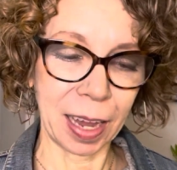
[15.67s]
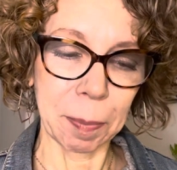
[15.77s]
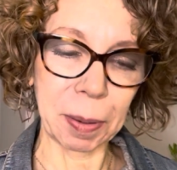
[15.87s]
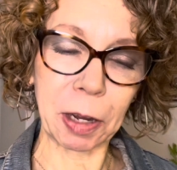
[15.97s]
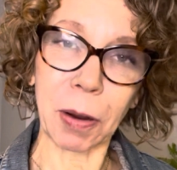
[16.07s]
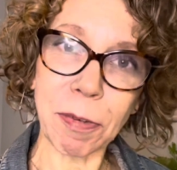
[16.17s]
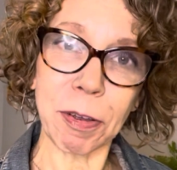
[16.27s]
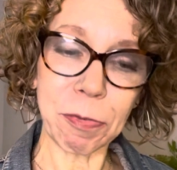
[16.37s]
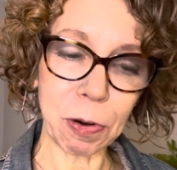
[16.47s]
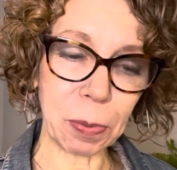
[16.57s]
Be grateful
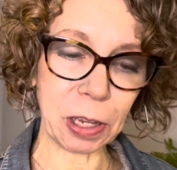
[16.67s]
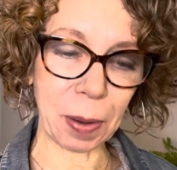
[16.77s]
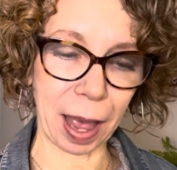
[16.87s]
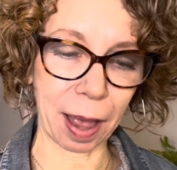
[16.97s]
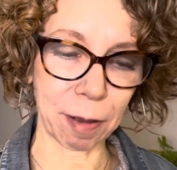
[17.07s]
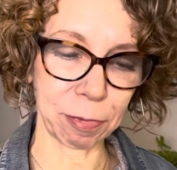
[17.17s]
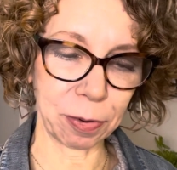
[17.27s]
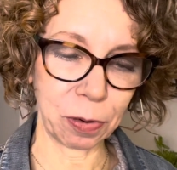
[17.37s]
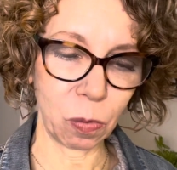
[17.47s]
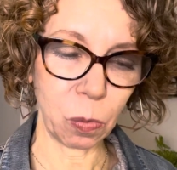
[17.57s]
for what you have.
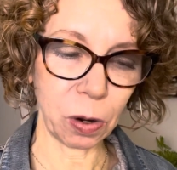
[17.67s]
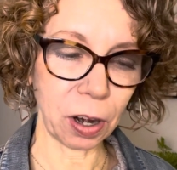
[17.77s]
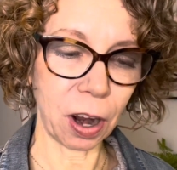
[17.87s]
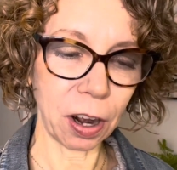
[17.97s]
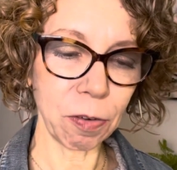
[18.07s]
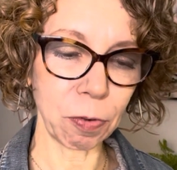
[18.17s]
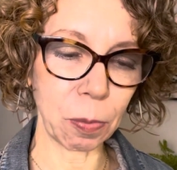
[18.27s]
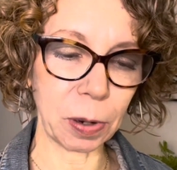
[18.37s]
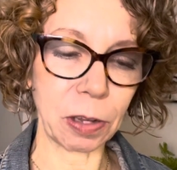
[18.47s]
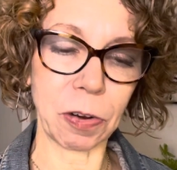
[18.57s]
Work hard for
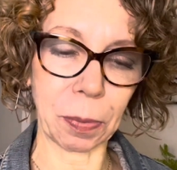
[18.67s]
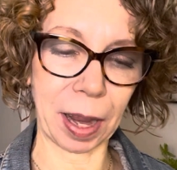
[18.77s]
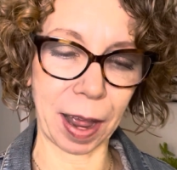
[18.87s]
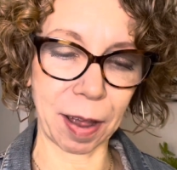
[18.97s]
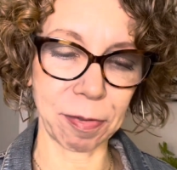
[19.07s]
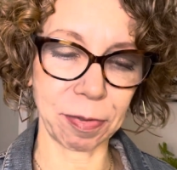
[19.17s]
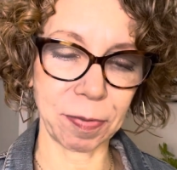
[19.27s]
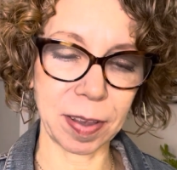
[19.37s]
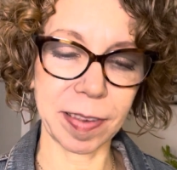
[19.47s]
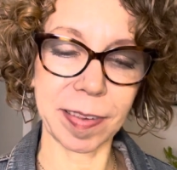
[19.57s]
what you don't have.
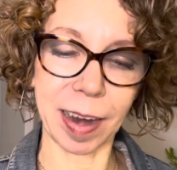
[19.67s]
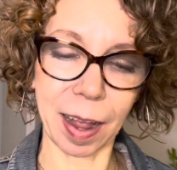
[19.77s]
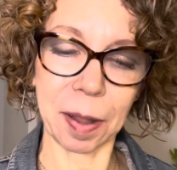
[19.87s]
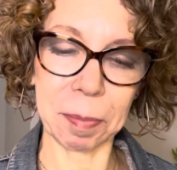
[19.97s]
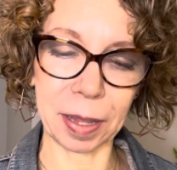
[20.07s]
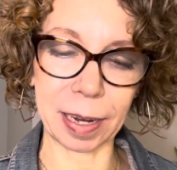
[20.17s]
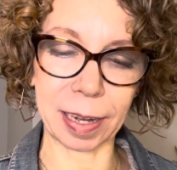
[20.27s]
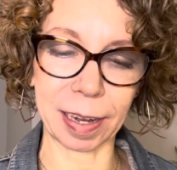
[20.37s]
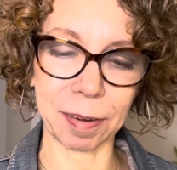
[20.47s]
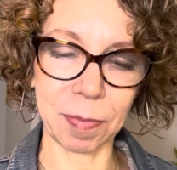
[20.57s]
Stop
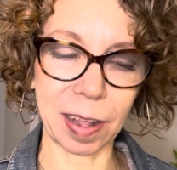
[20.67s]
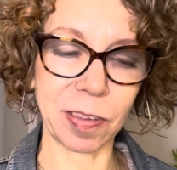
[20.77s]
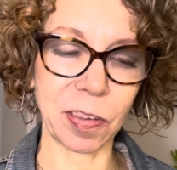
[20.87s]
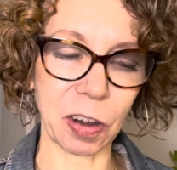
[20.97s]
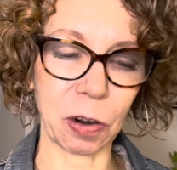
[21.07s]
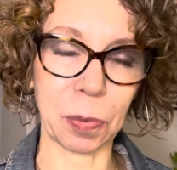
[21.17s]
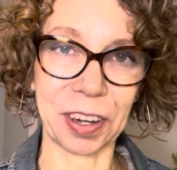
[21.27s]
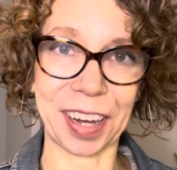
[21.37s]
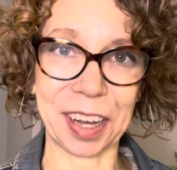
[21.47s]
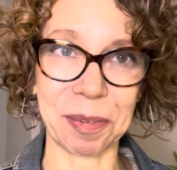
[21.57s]
complaining and start
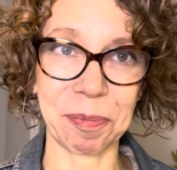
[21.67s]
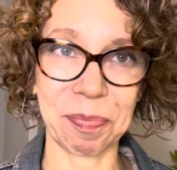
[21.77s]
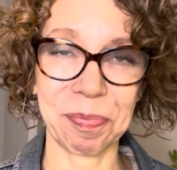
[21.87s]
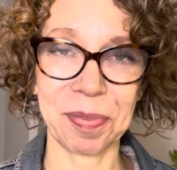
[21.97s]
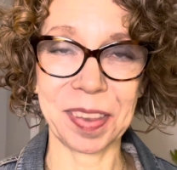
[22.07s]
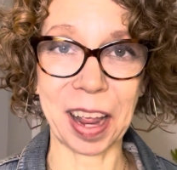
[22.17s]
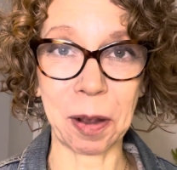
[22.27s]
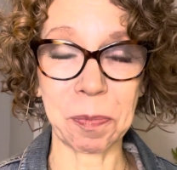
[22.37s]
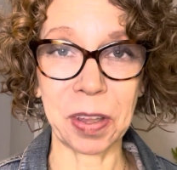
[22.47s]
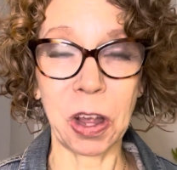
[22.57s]
working. Now,
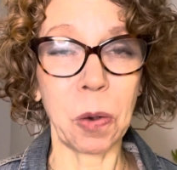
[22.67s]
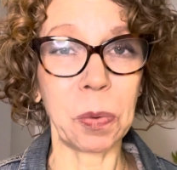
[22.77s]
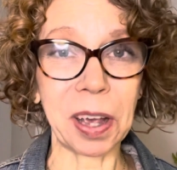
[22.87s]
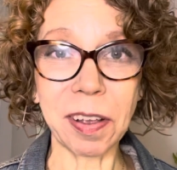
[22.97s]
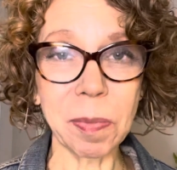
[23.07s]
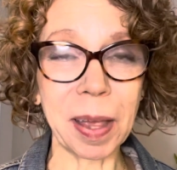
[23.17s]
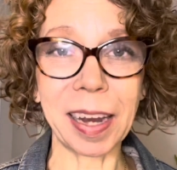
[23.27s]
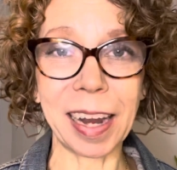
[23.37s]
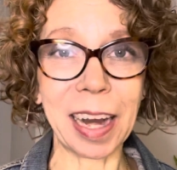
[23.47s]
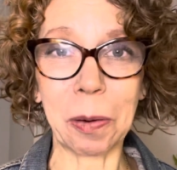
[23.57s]
we all spend
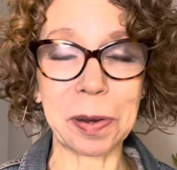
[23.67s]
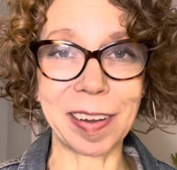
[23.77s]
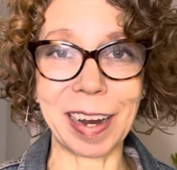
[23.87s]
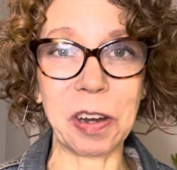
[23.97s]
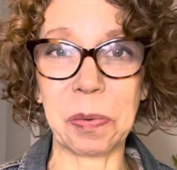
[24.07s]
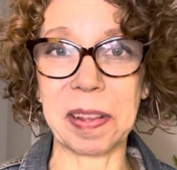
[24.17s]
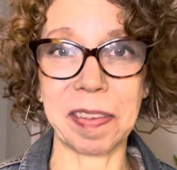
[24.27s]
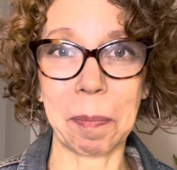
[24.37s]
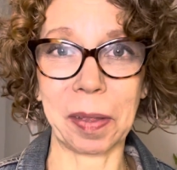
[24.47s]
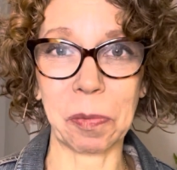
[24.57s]
eight hours a day doing
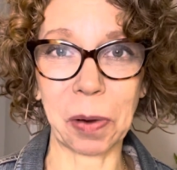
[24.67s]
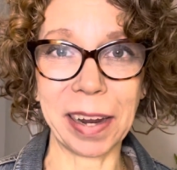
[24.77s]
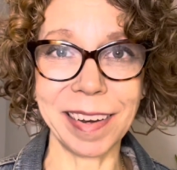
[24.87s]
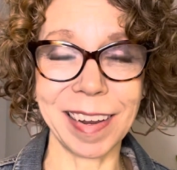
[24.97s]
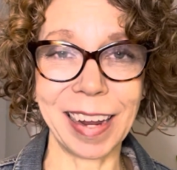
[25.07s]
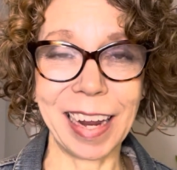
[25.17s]
something, right?